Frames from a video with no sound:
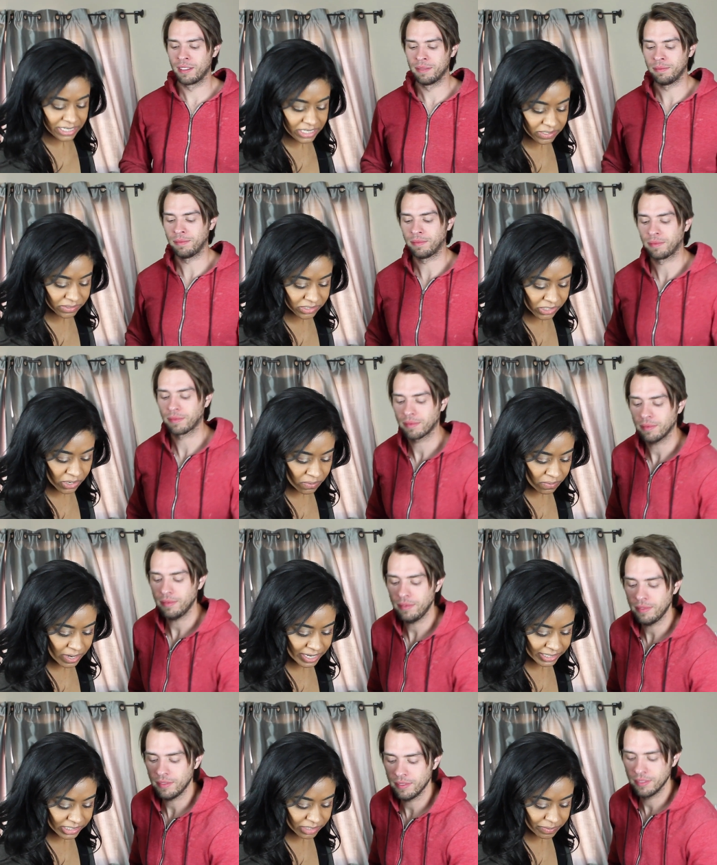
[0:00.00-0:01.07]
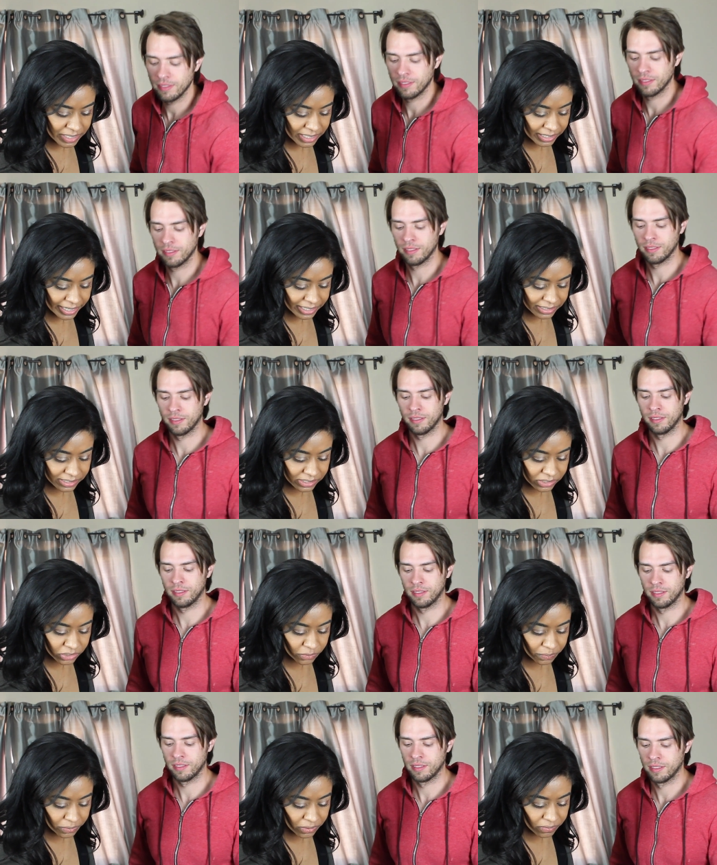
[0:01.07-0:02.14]
Speaker 1: You don't want it to be like
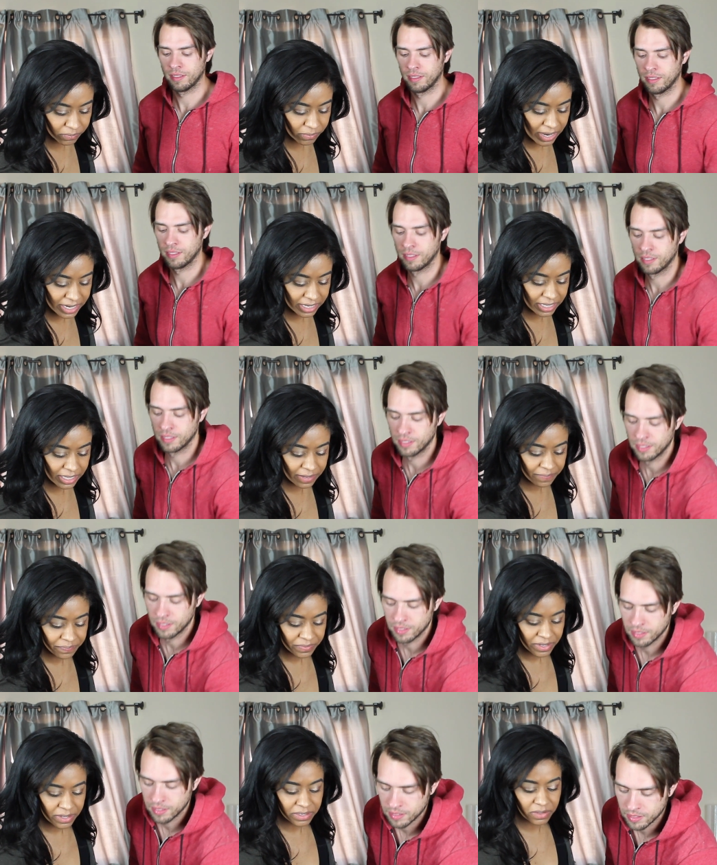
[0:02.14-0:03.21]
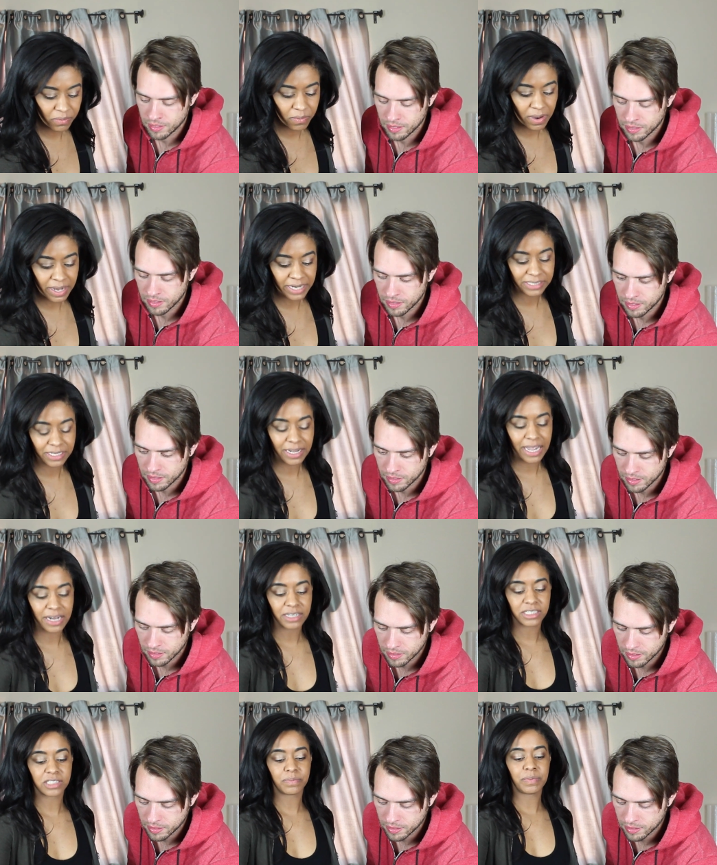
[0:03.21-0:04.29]
super runny. You want it to kind
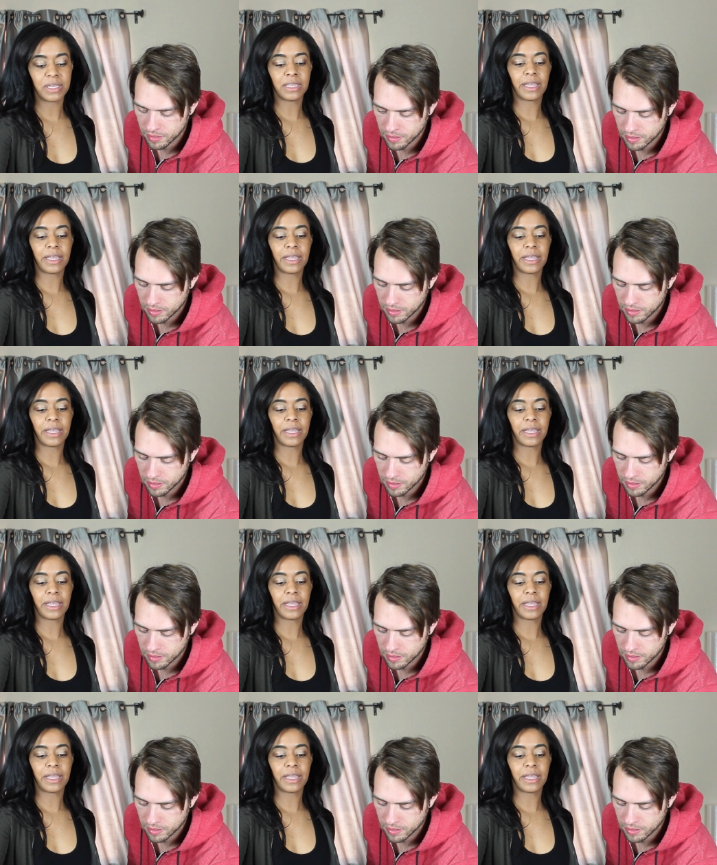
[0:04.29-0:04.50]
of just be